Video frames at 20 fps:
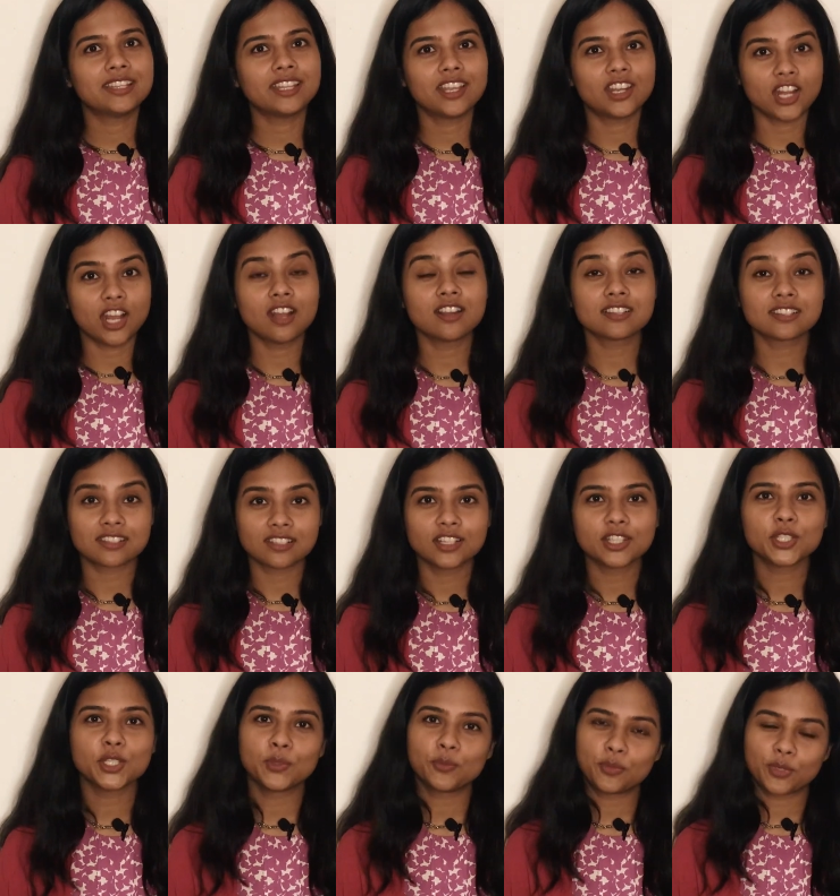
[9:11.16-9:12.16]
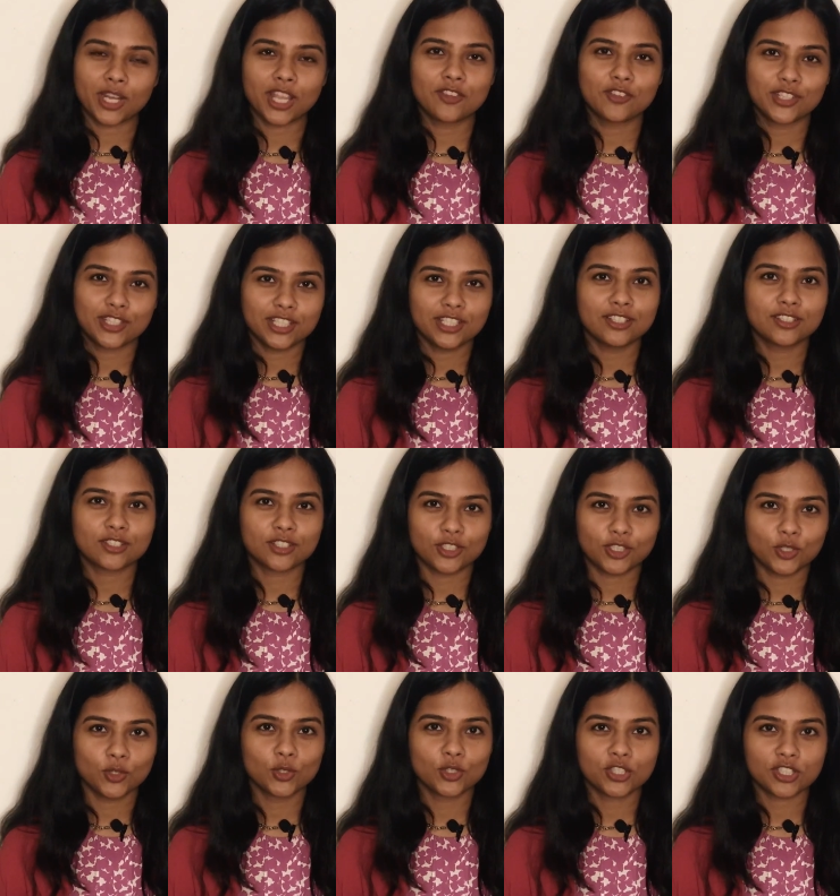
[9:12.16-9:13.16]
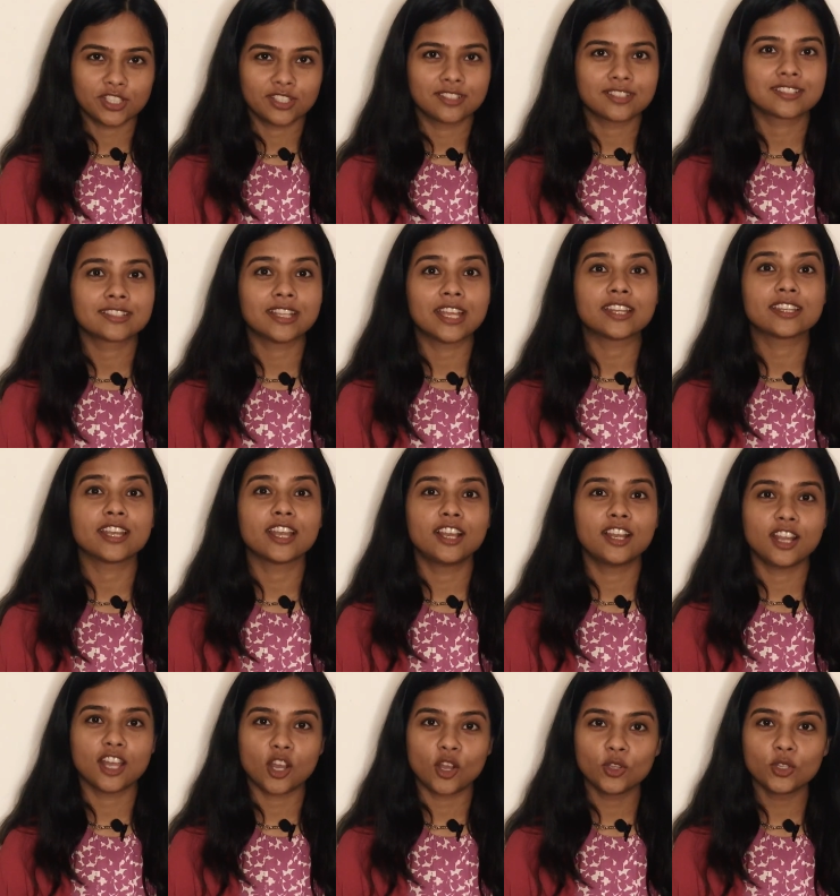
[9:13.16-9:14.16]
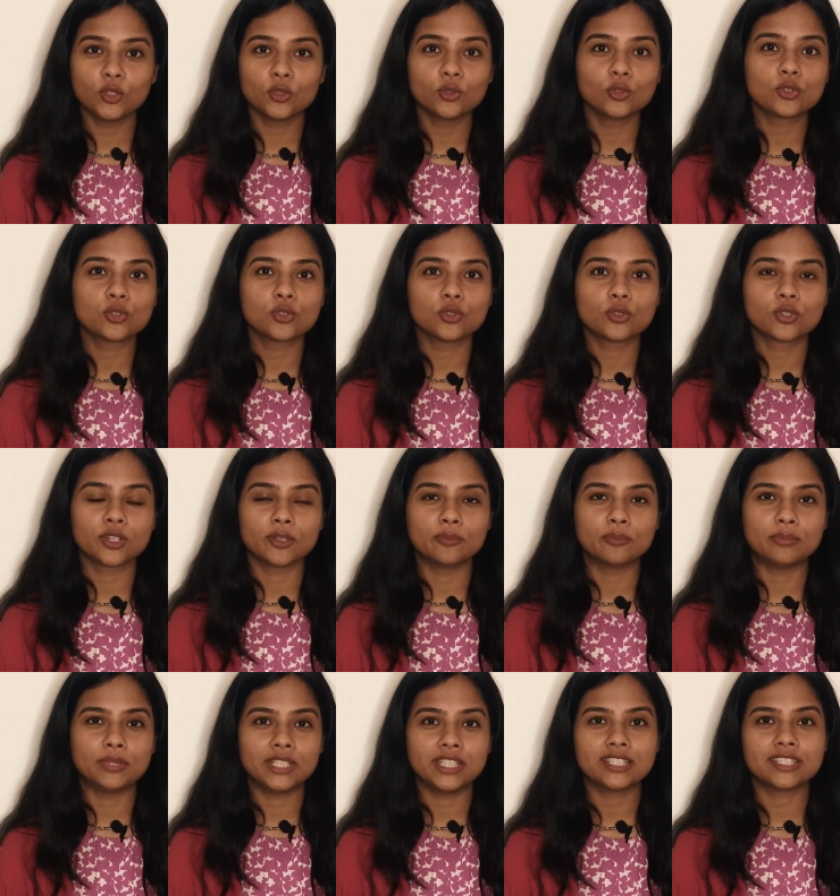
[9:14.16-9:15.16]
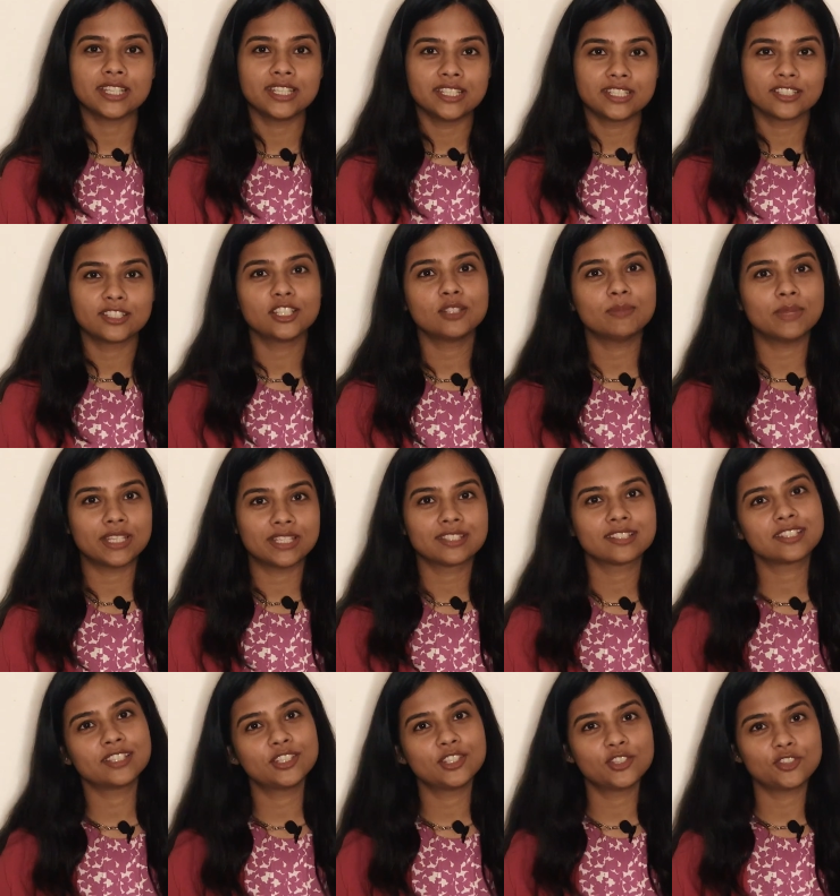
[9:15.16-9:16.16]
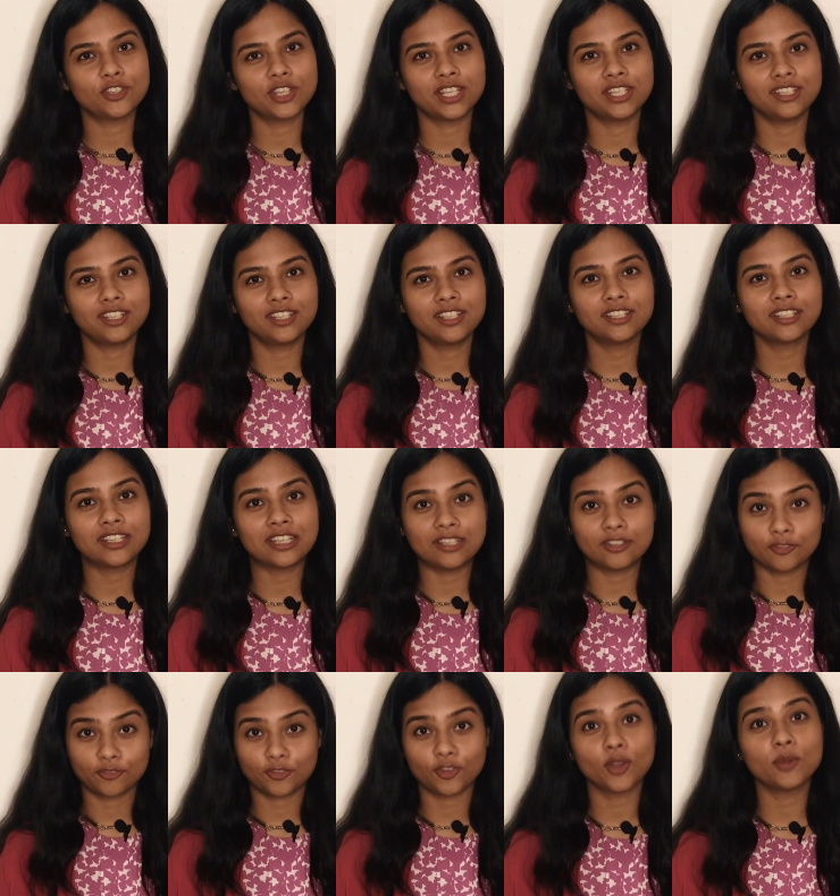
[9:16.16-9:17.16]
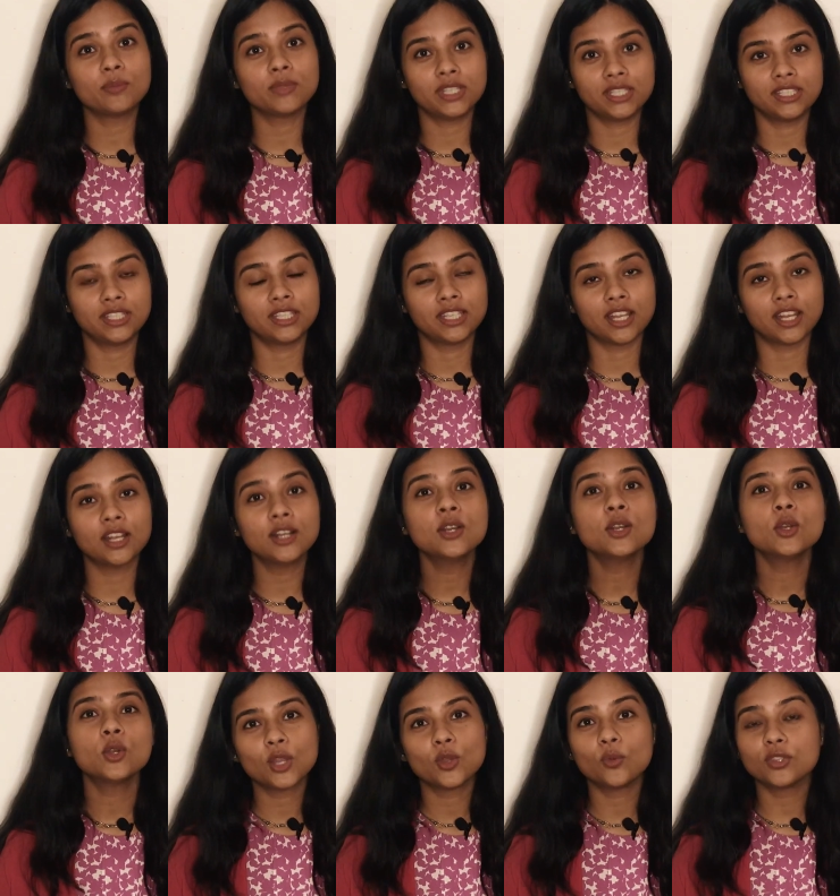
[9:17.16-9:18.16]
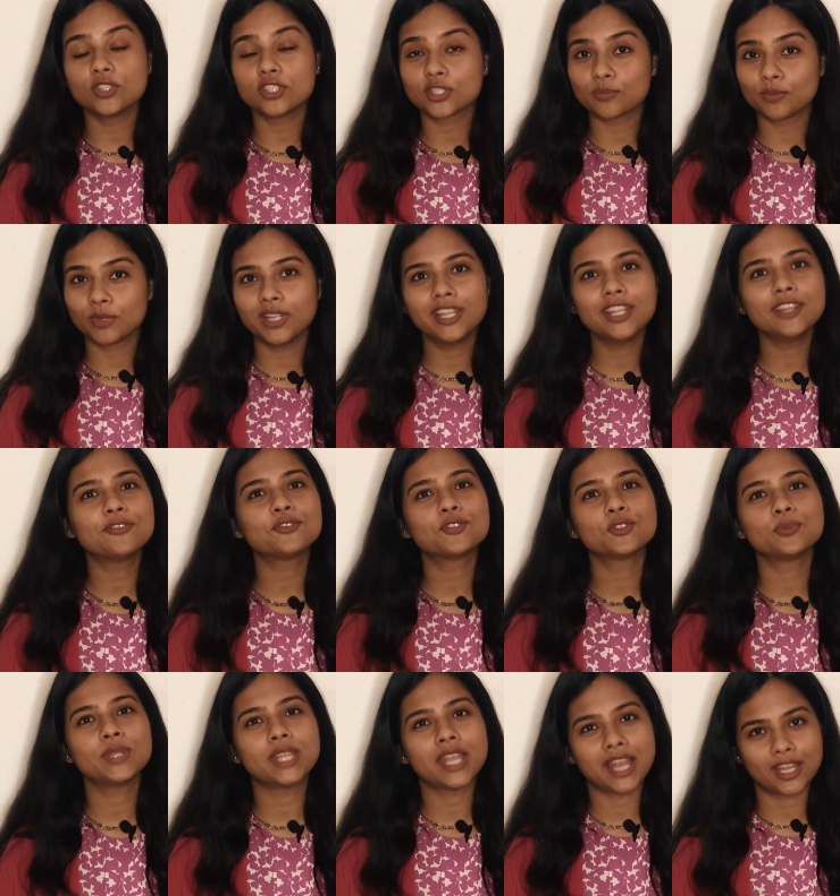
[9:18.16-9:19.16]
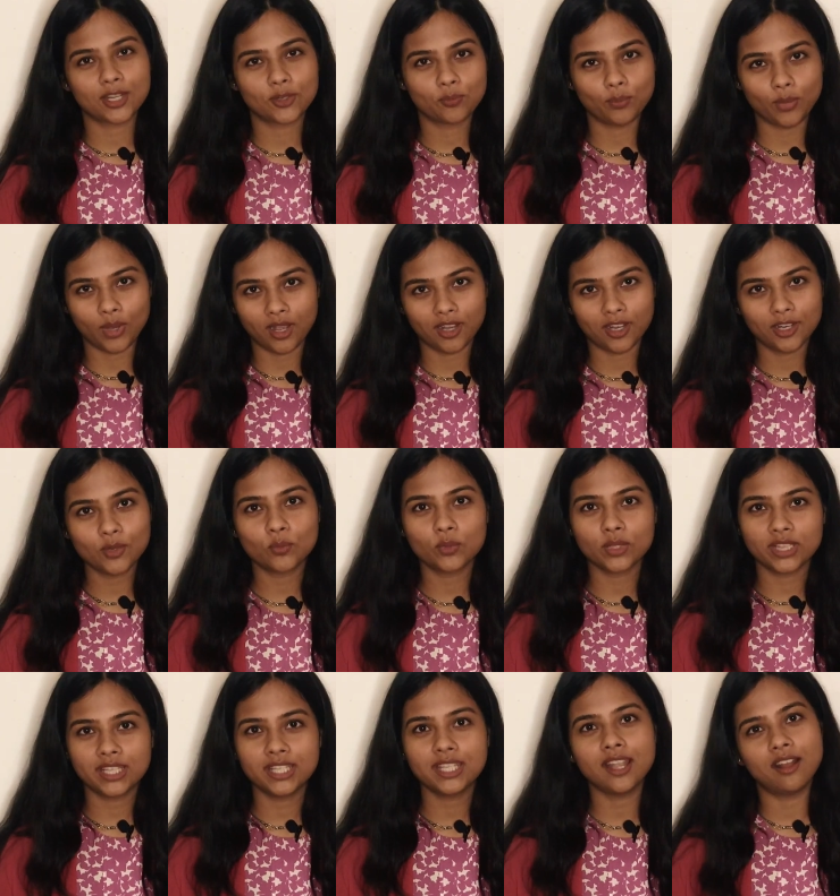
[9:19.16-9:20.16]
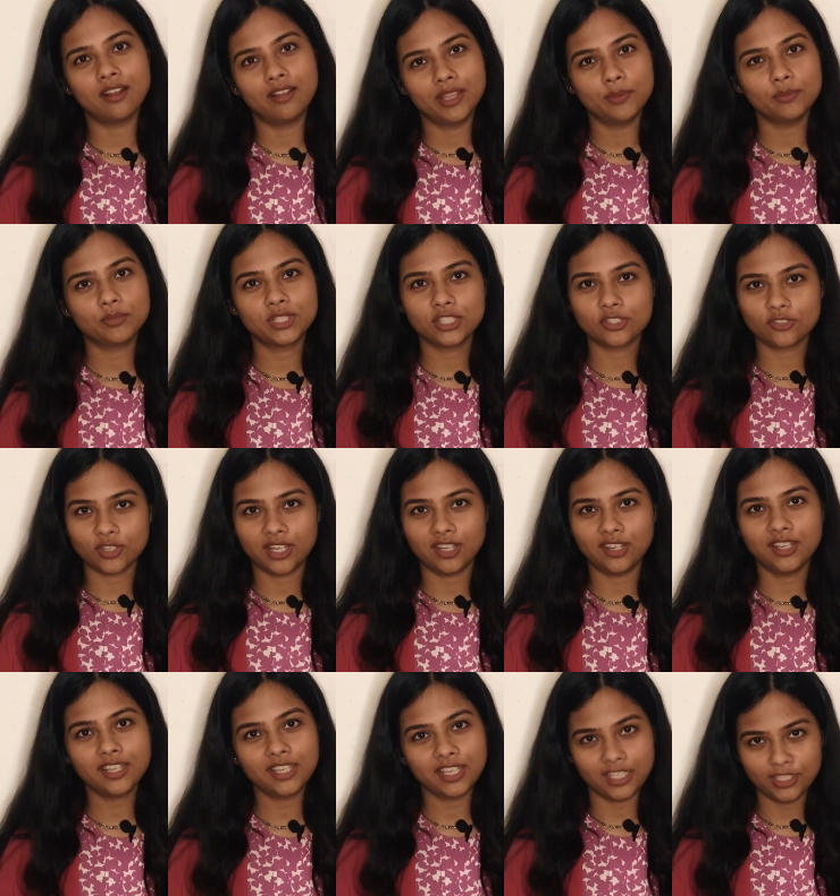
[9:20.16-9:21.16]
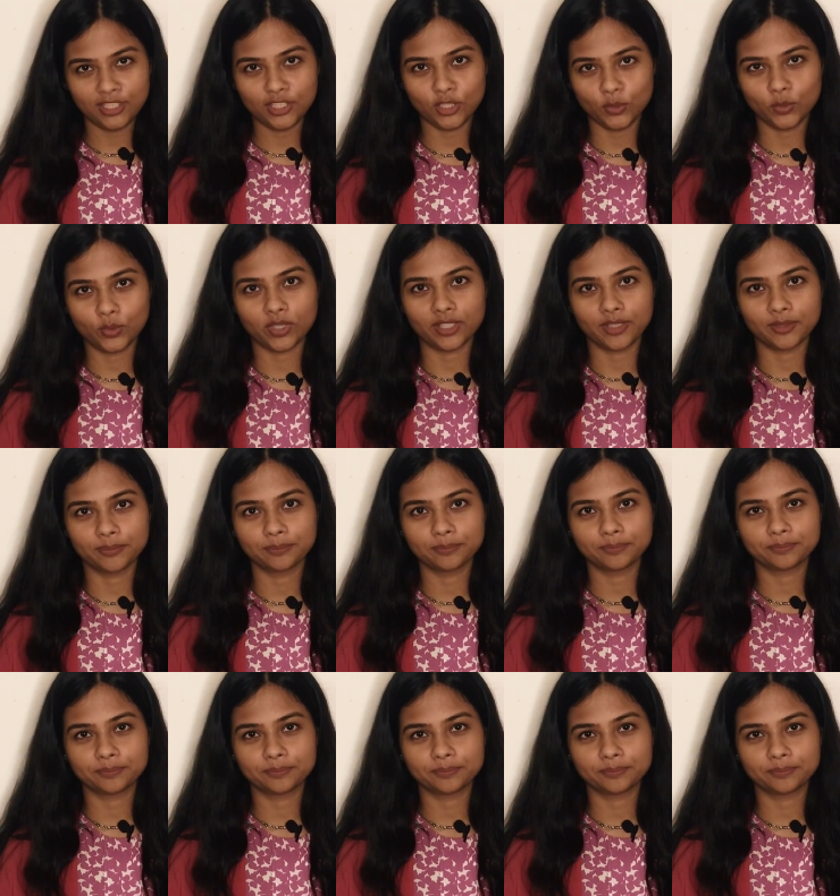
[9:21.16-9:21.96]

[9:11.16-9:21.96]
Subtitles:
There are certain private institutions that allow you to complete internal medicine training from India, which is believed to be at par with the IMT training in UK.